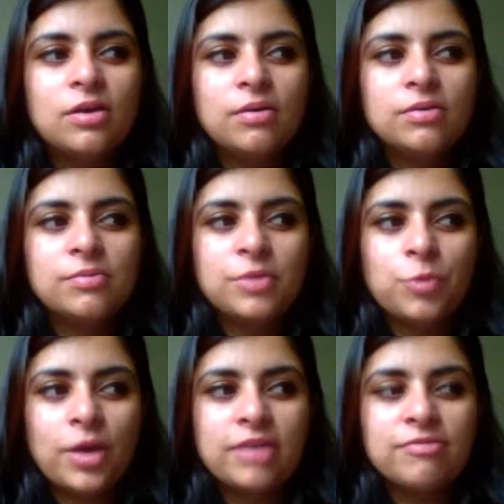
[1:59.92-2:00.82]

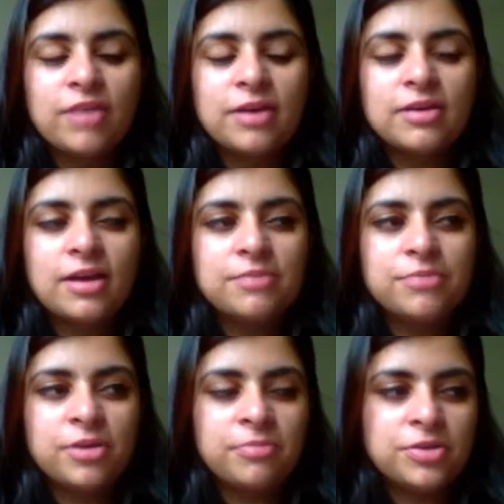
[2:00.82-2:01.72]
midwife, I had
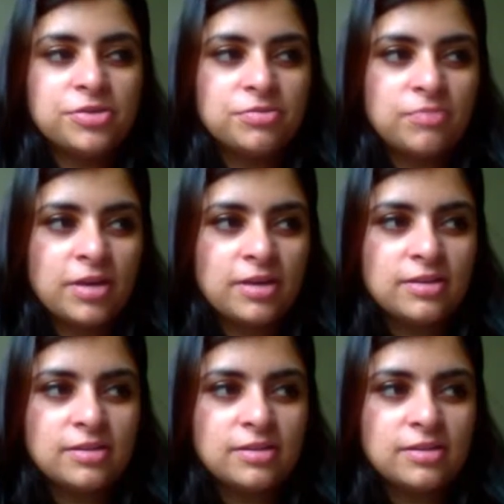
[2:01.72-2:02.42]
pretty much my